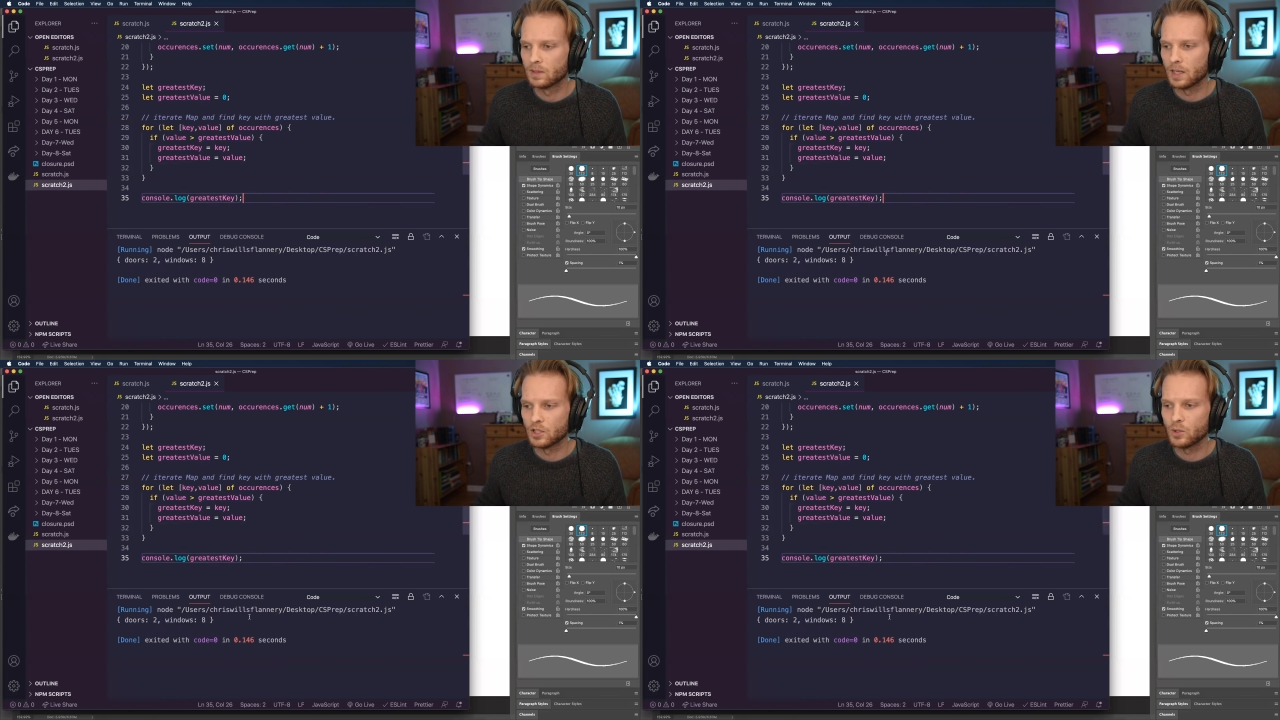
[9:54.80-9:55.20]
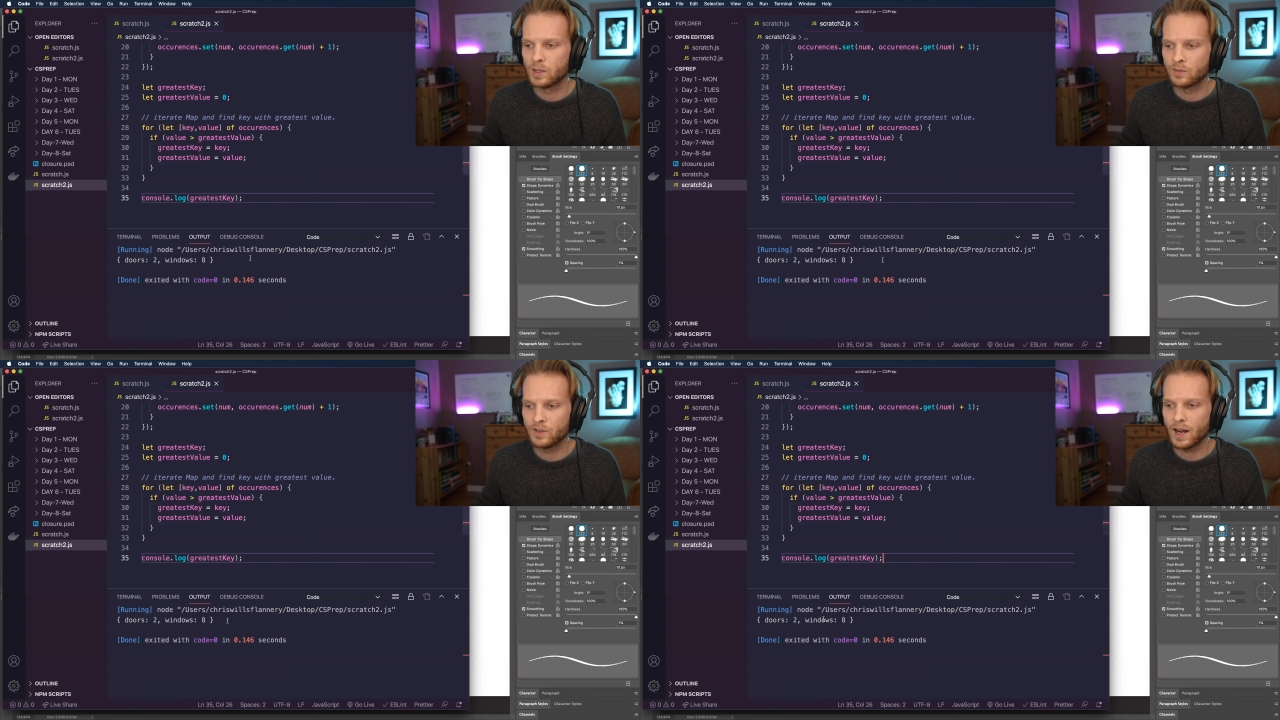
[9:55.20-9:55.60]
I do
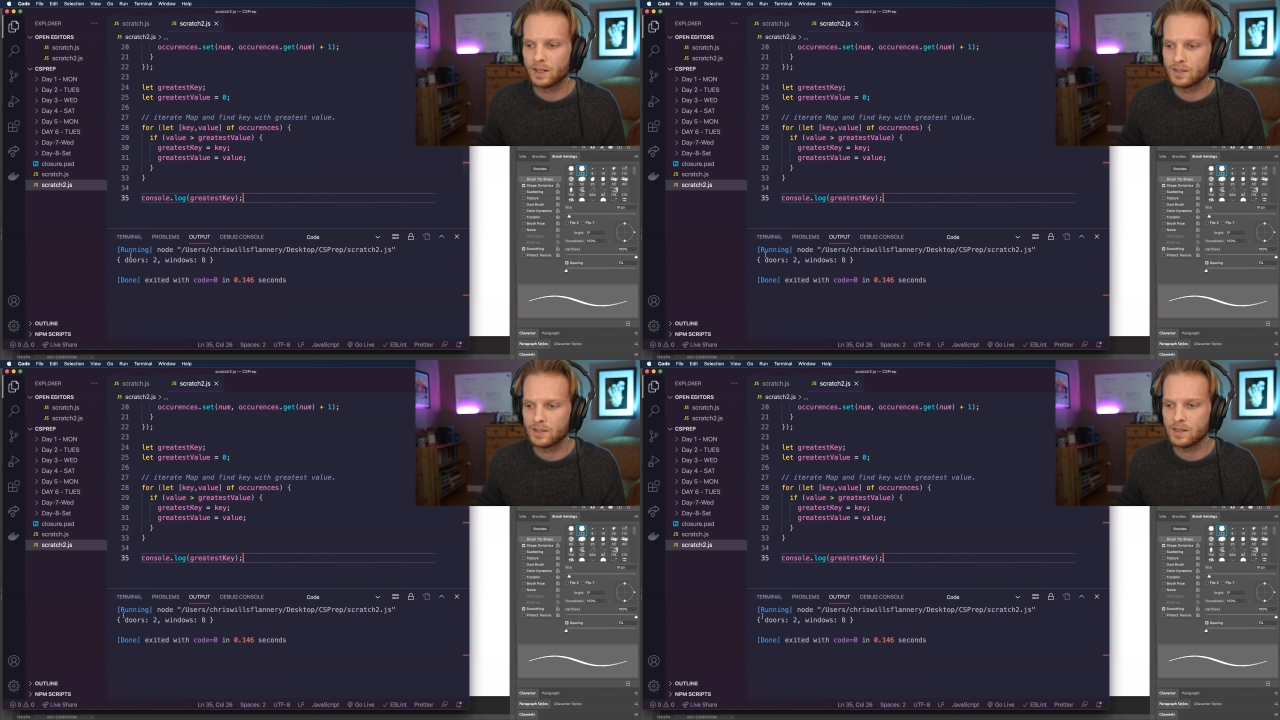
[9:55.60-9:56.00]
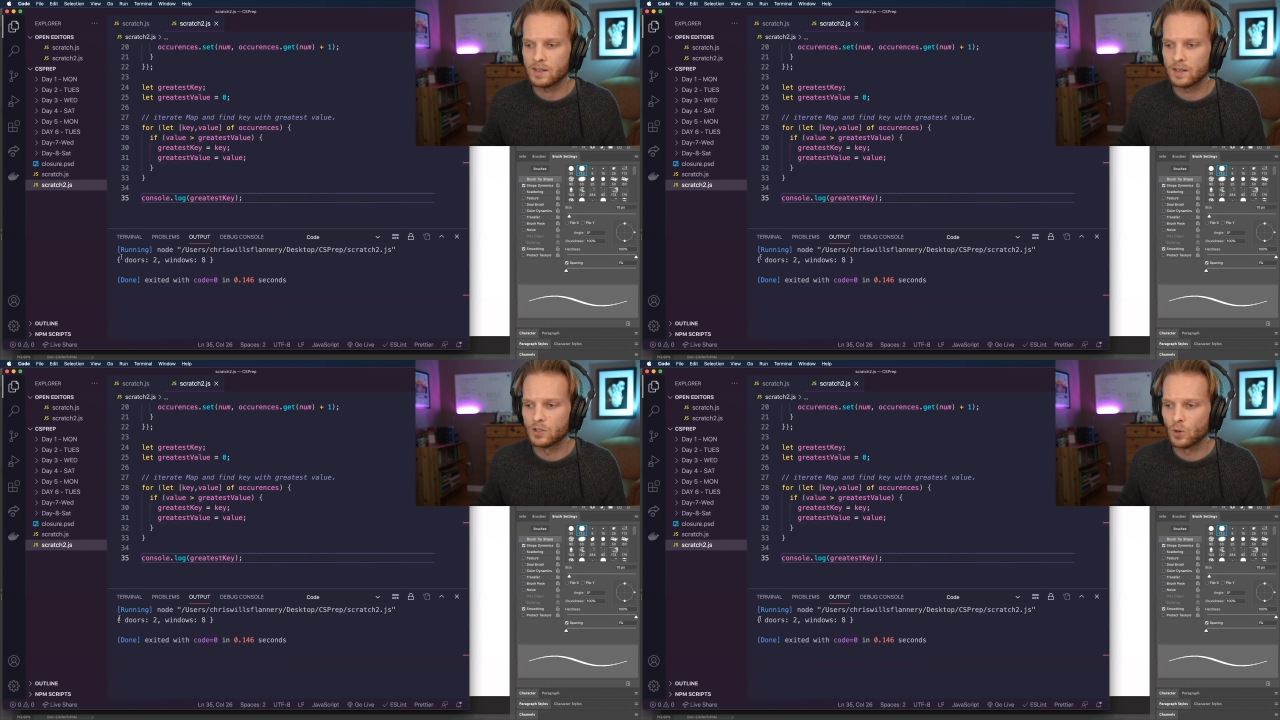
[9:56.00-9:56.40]
in fact
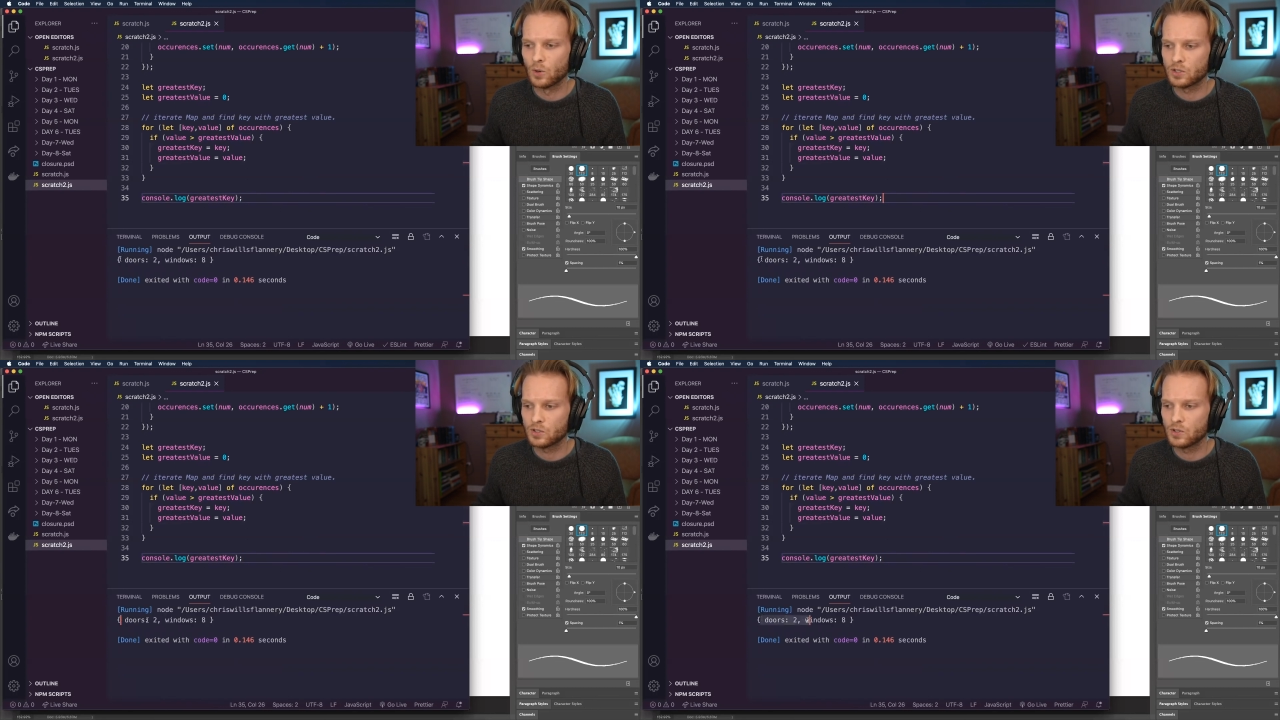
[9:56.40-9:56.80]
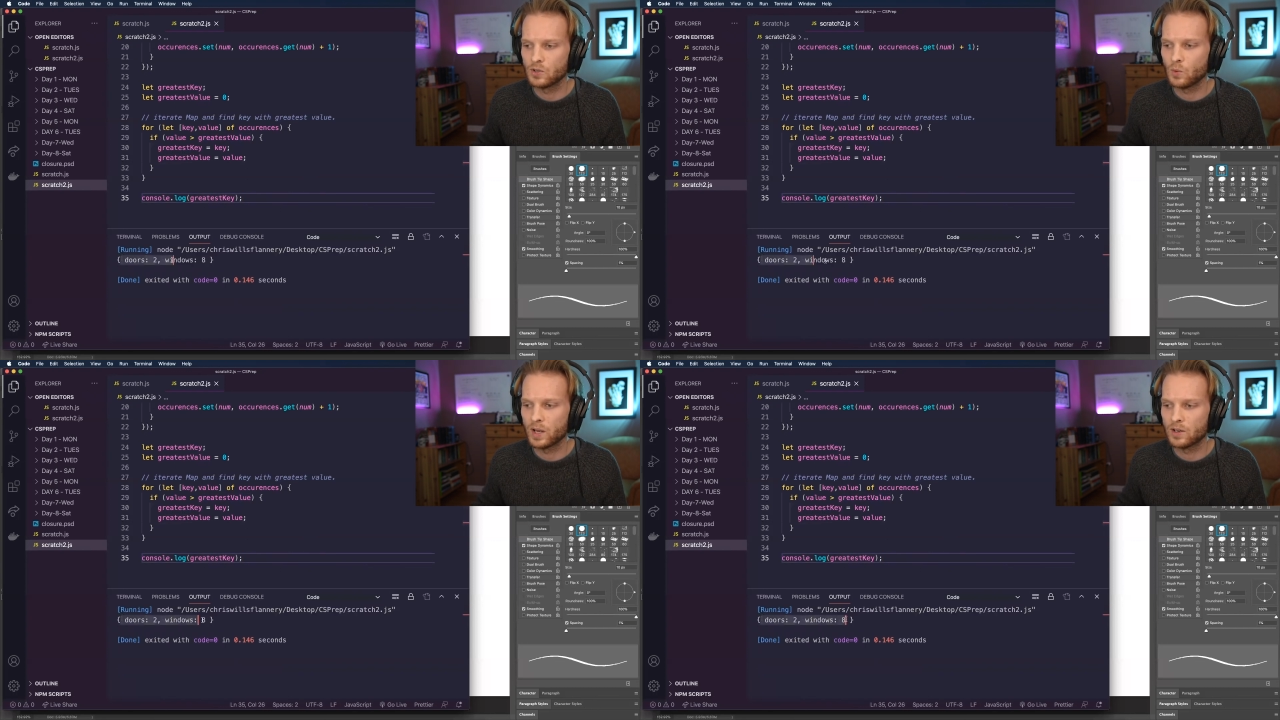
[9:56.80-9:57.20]
see doors
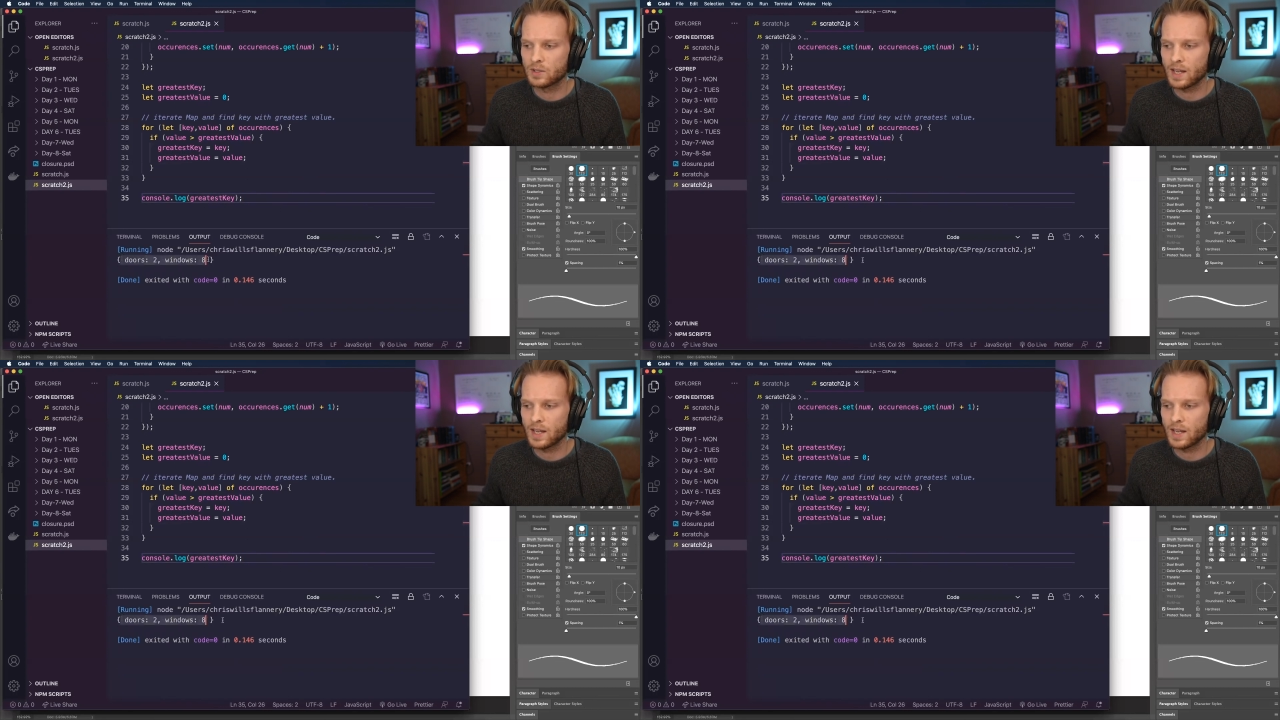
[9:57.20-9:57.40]
to Windows